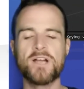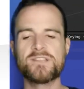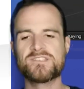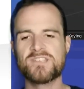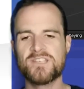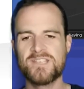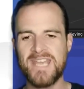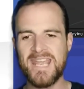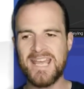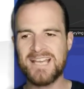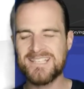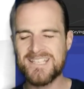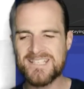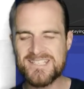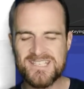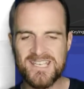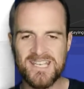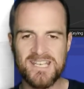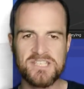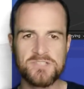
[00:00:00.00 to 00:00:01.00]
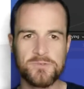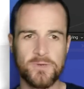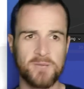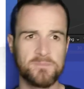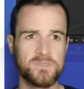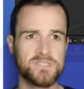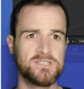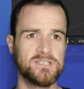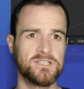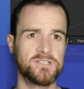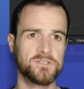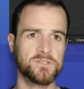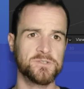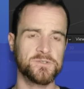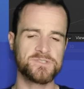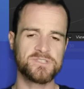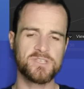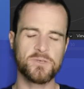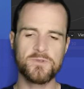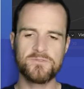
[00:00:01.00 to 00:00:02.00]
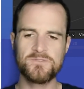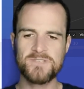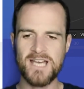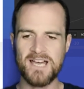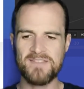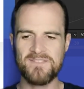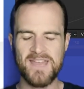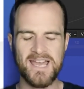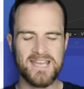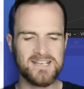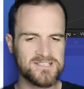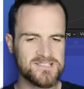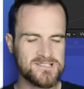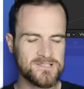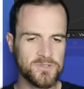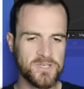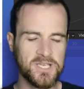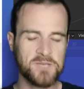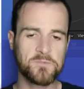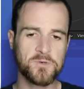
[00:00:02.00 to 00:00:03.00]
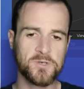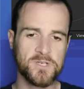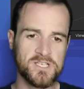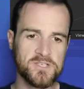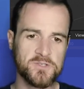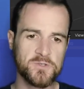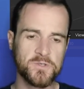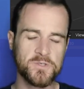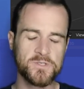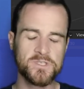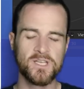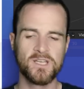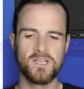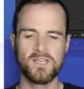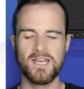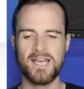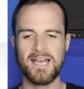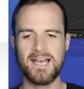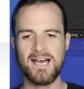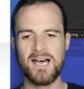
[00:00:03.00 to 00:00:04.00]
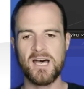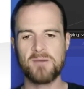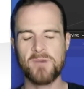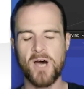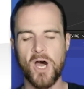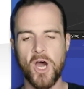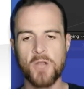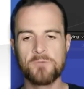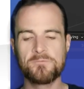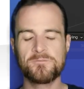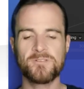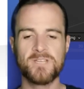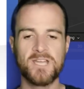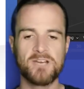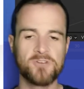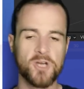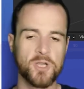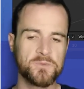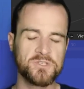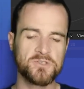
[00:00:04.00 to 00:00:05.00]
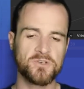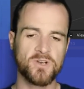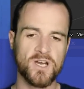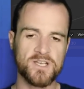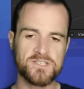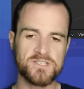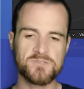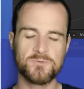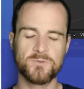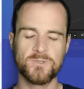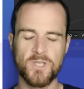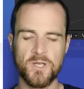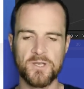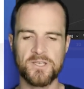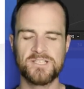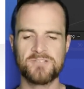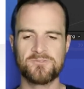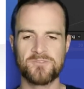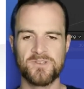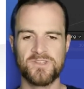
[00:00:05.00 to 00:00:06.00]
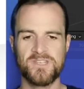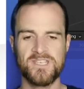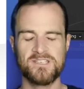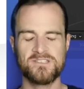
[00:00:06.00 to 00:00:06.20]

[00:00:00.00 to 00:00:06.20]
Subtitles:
All right, so now let's get into our materials. So we've done that. It's looking pretty good. Hopefully I've opened your eyes to a lot of